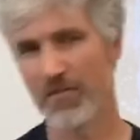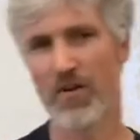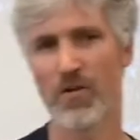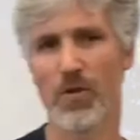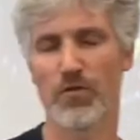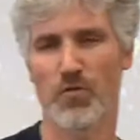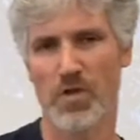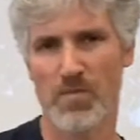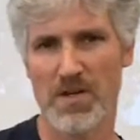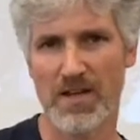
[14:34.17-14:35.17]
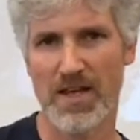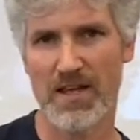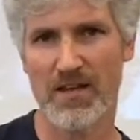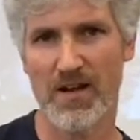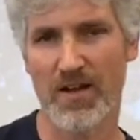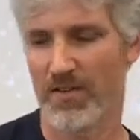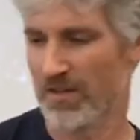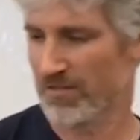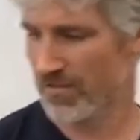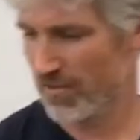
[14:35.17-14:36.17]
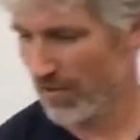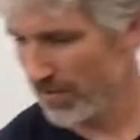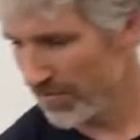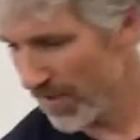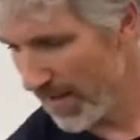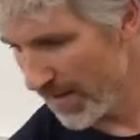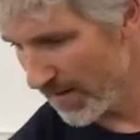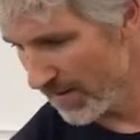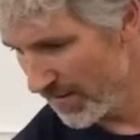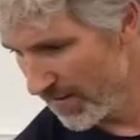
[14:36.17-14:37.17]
if anyone's with me today on this Thursday